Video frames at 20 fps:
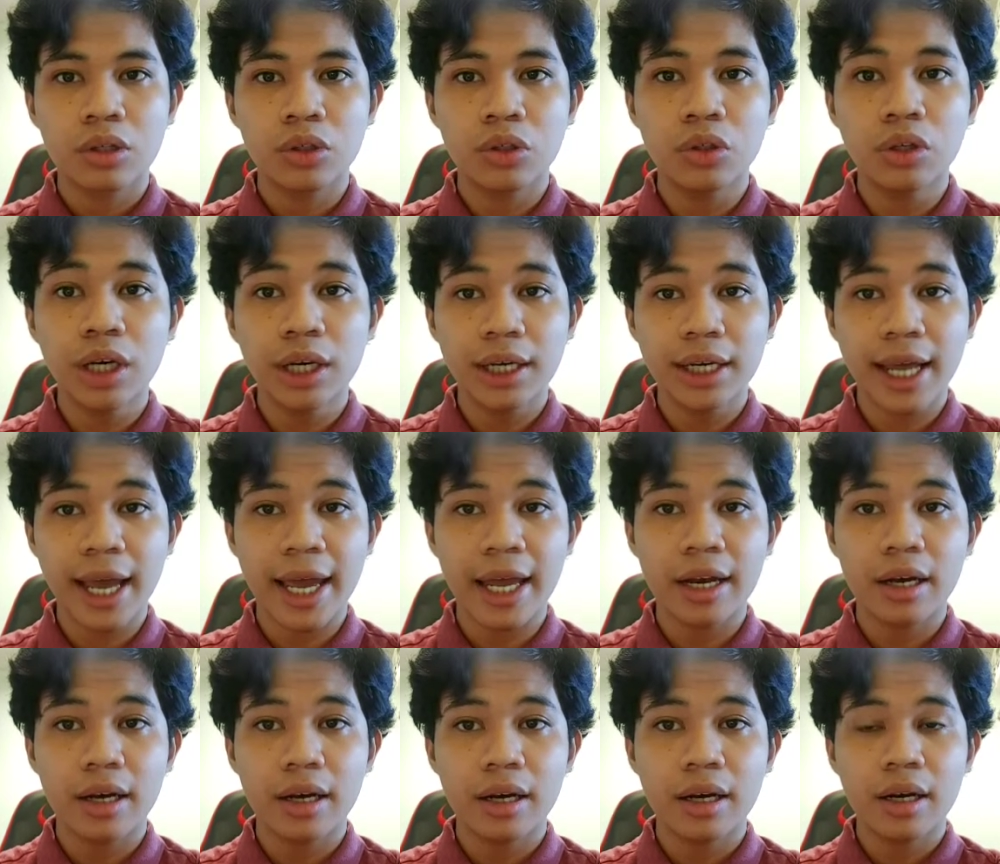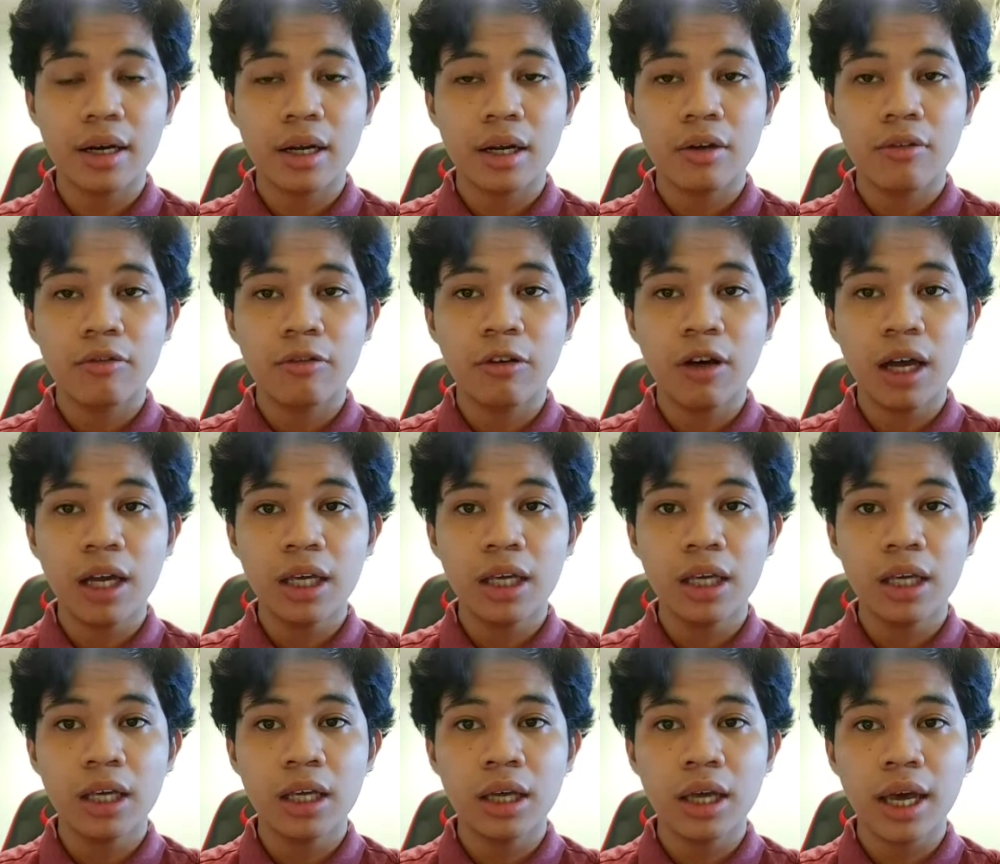During that,
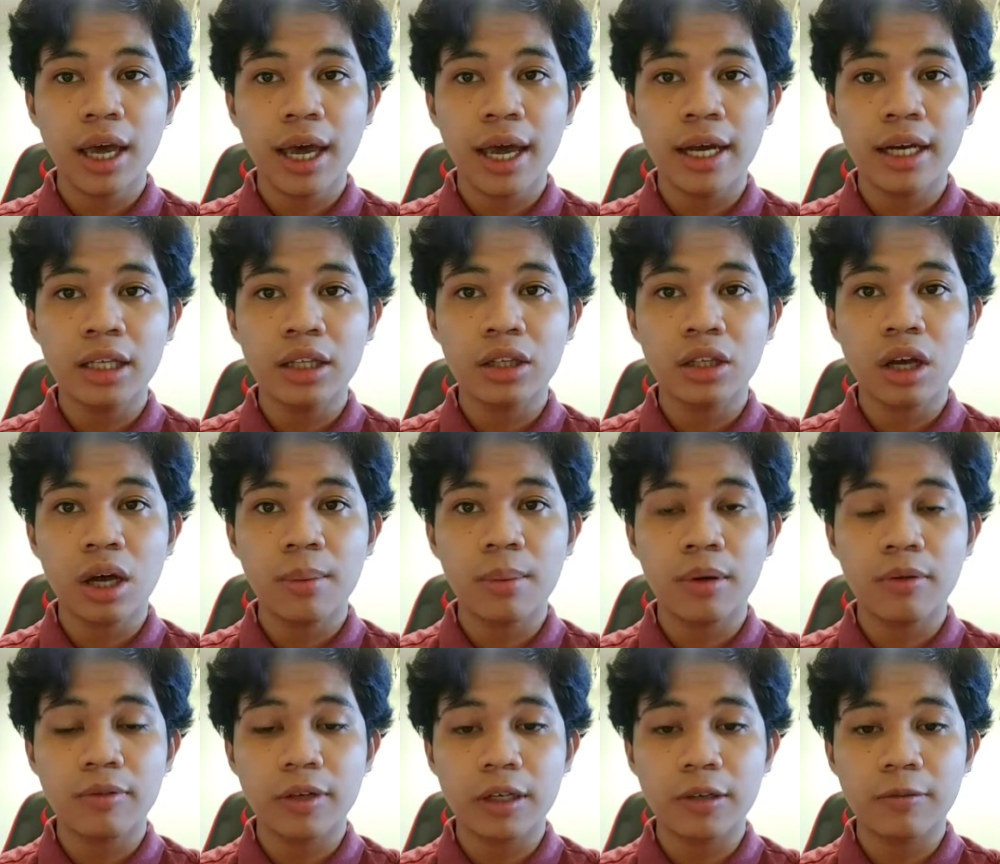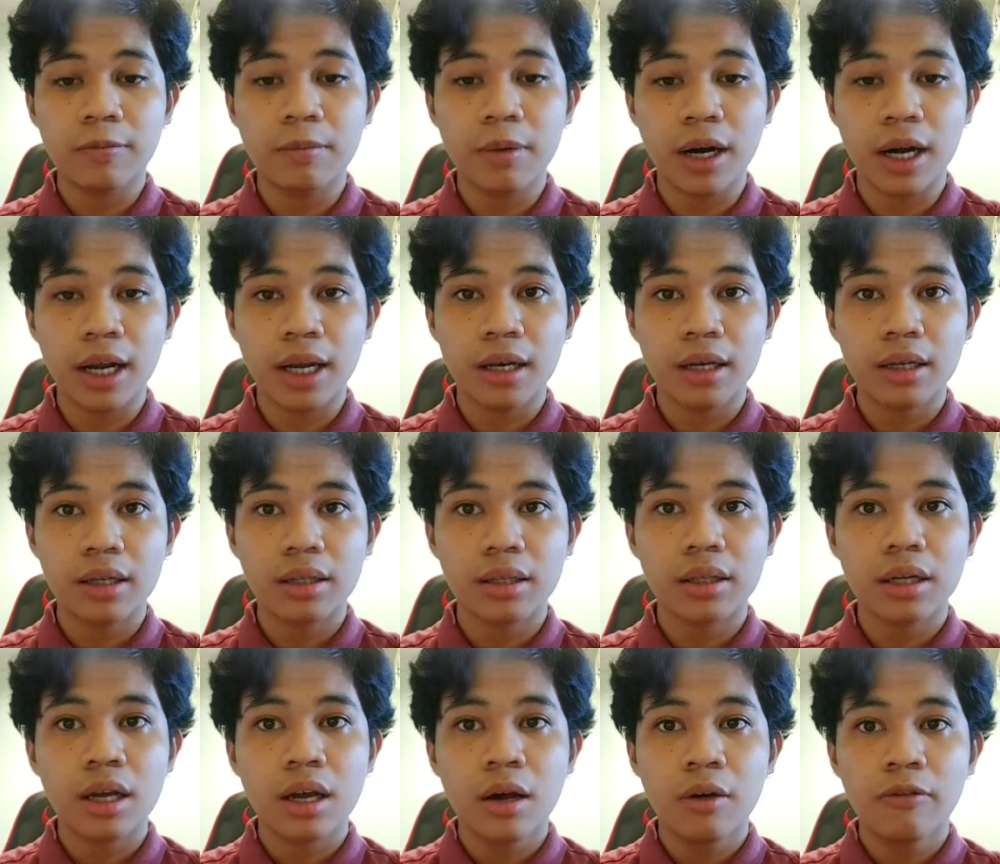fungi at the top of the bread
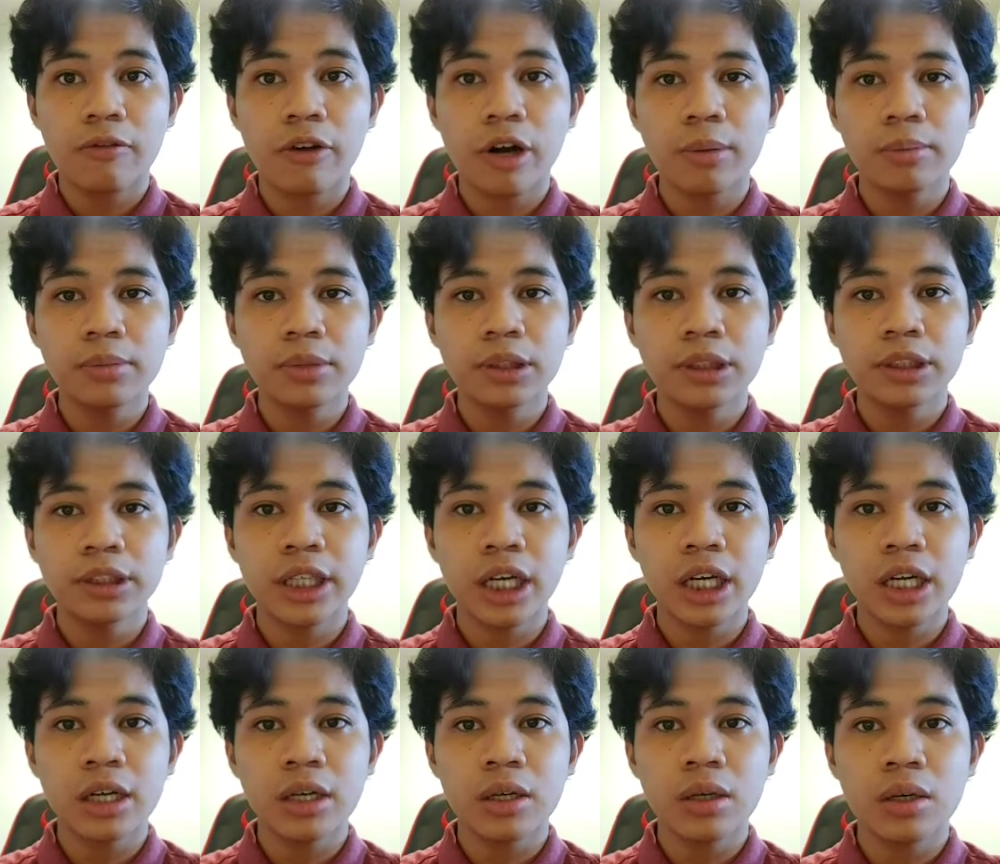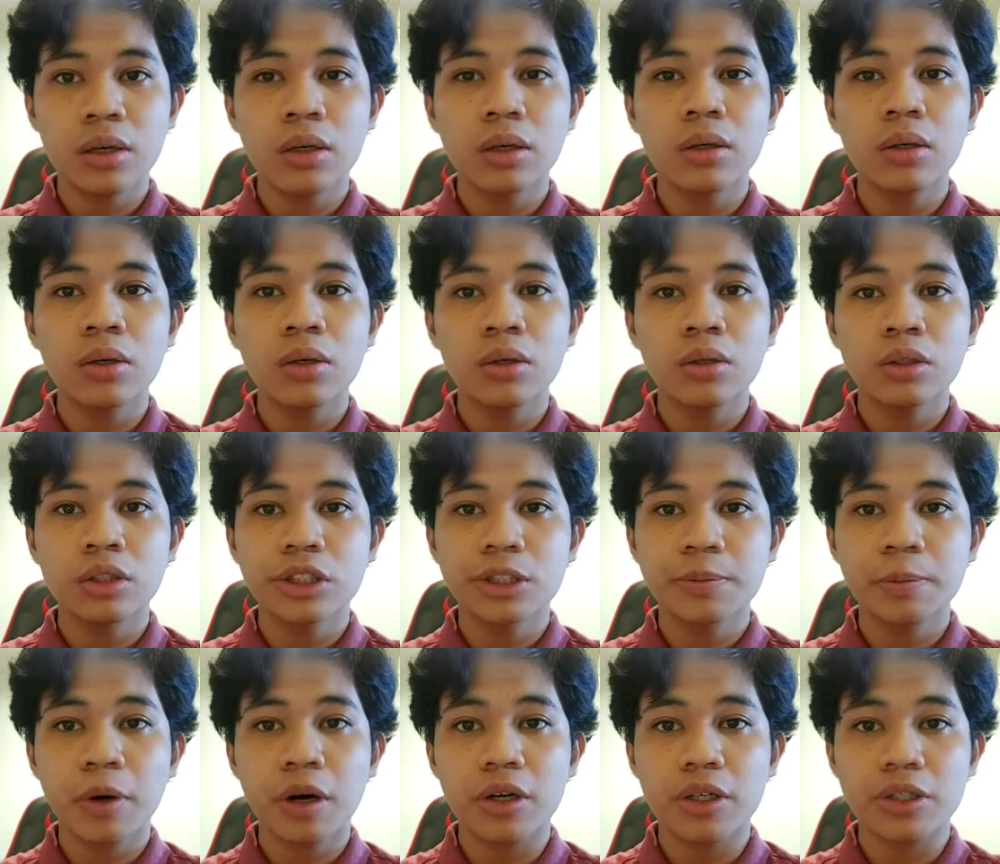from dying grow
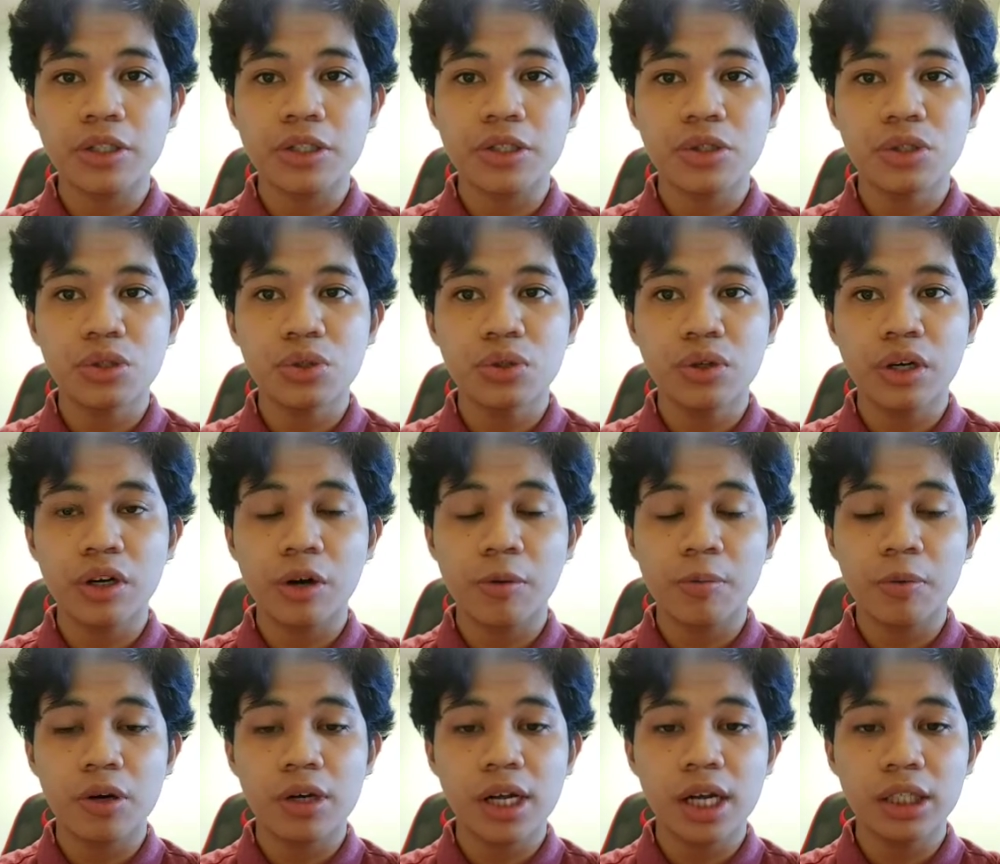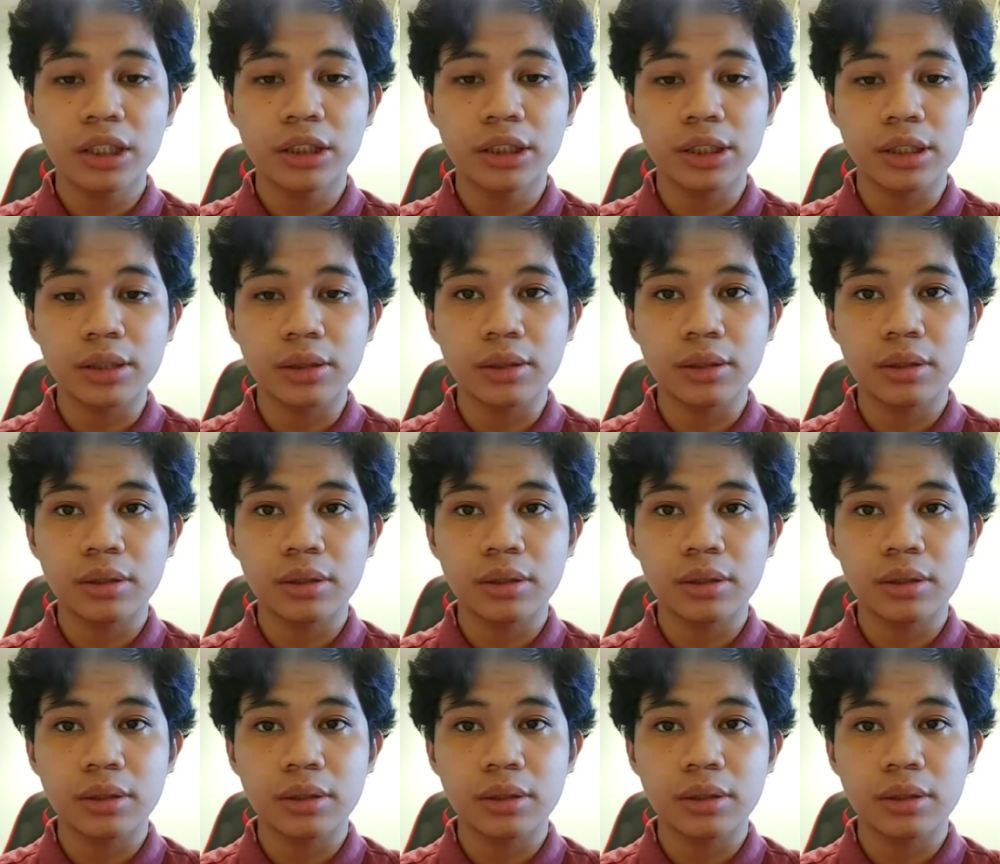spores during reproduction.